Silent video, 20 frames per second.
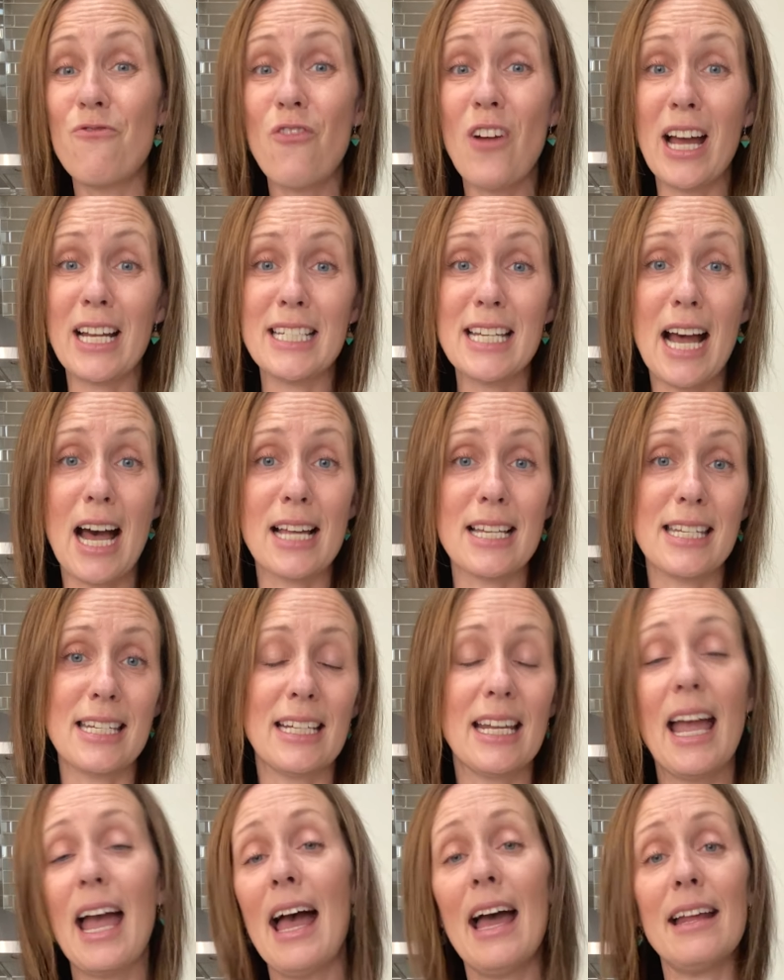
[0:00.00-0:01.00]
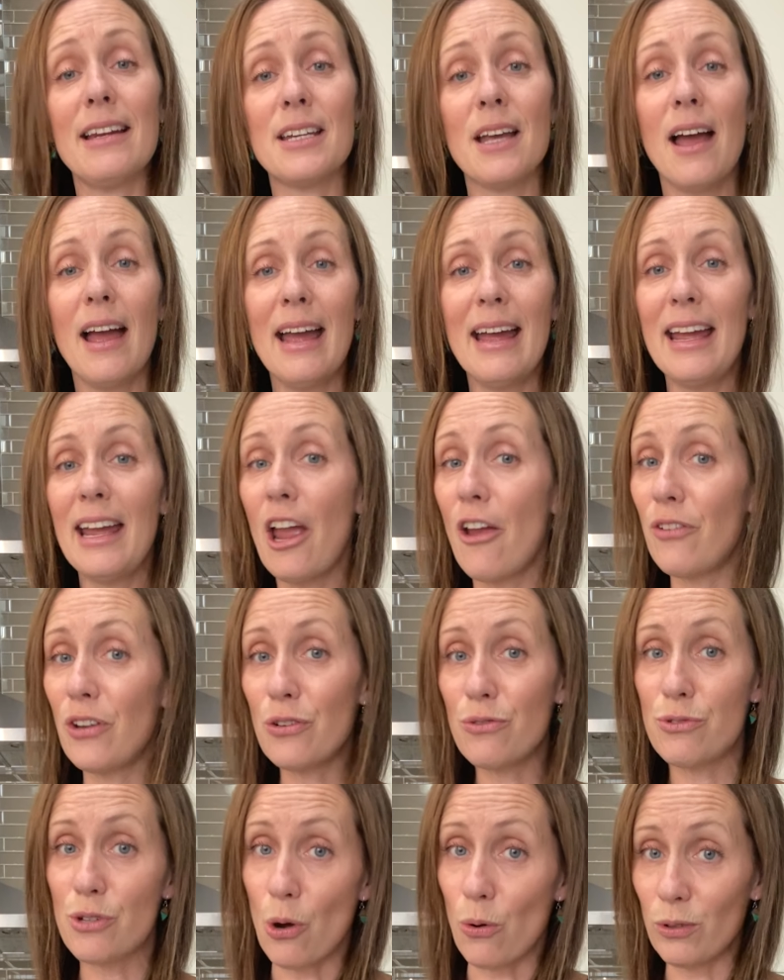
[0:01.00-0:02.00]
Fantastic. And if
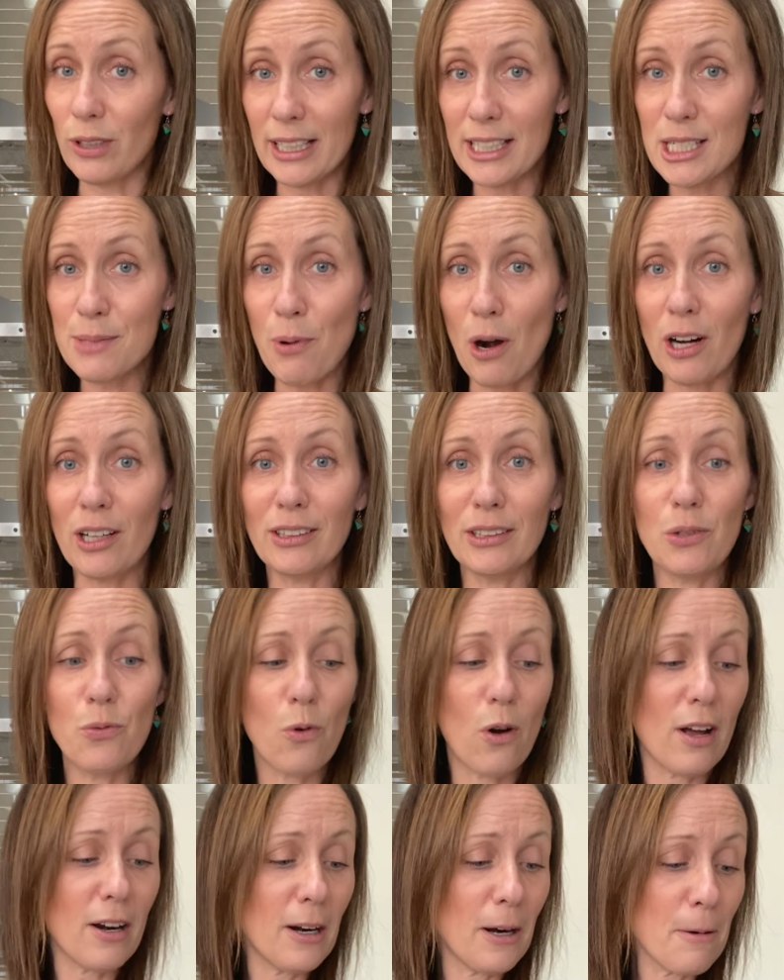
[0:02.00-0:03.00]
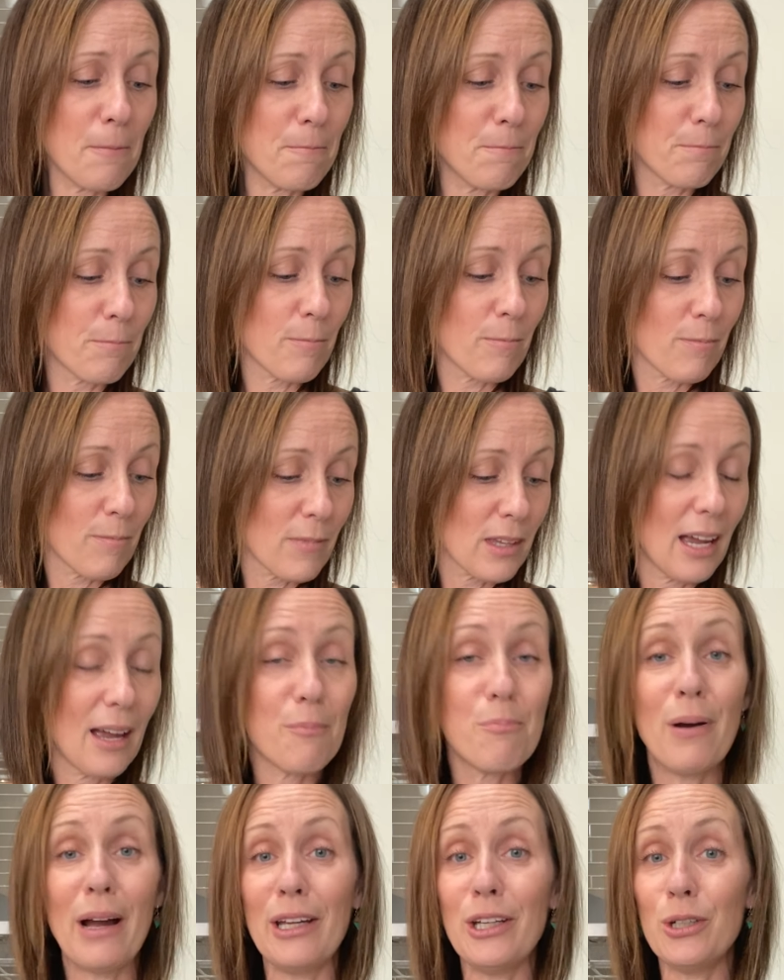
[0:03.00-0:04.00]
you don't like sparkling water,
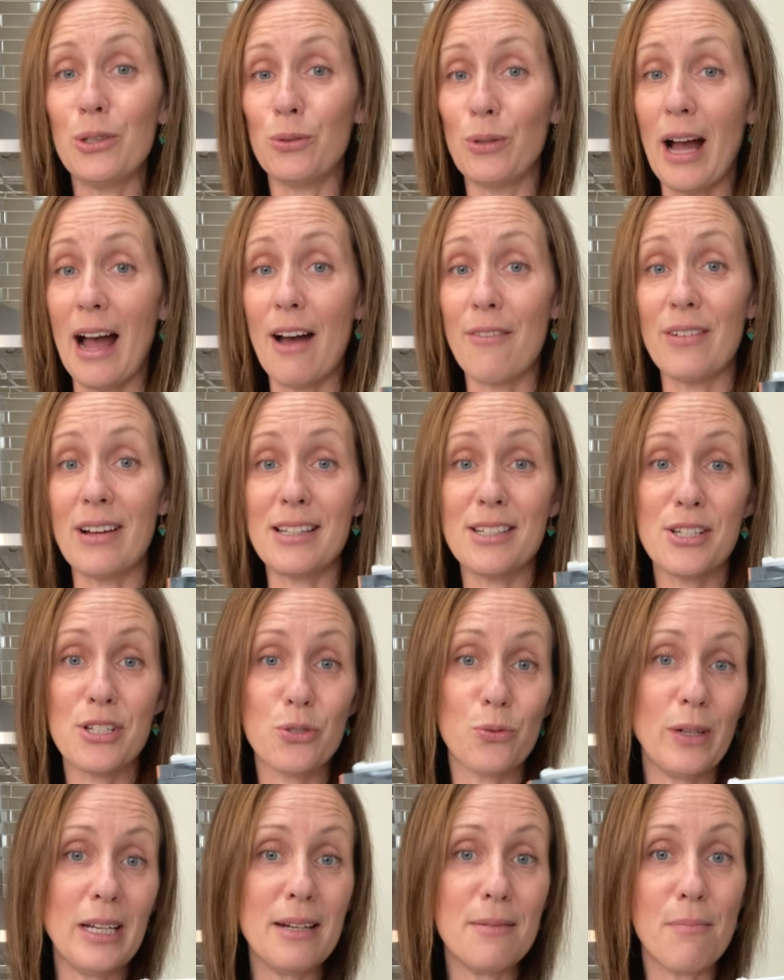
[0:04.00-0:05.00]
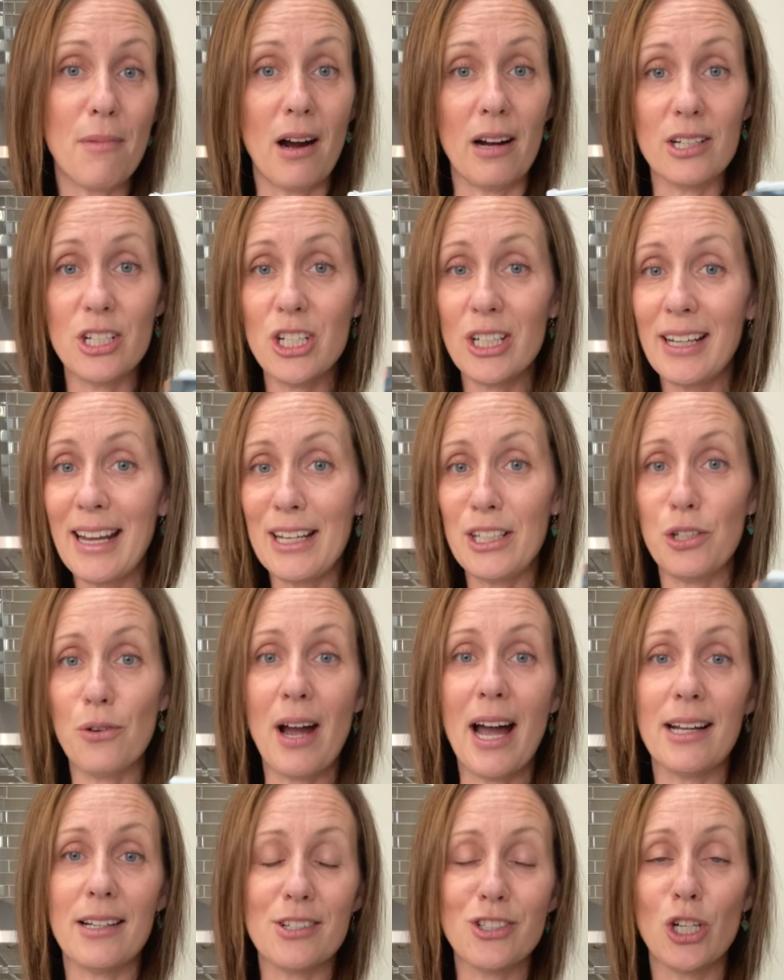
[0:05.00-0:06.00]
but you have a sweet matcha and you
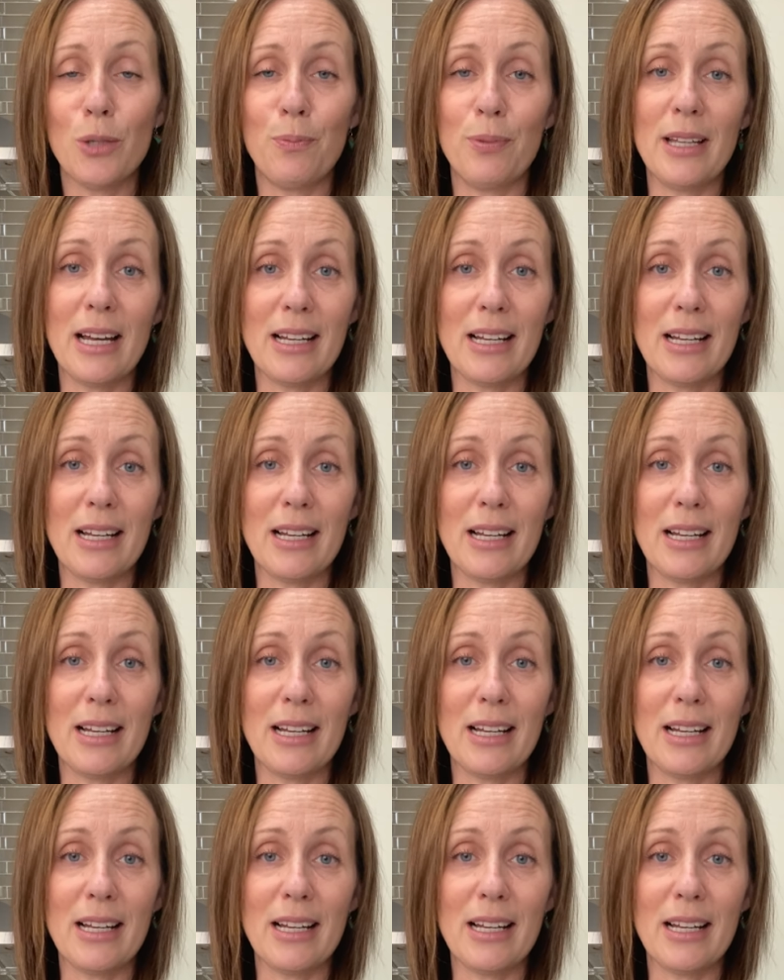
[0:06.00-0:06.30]
add a scoop of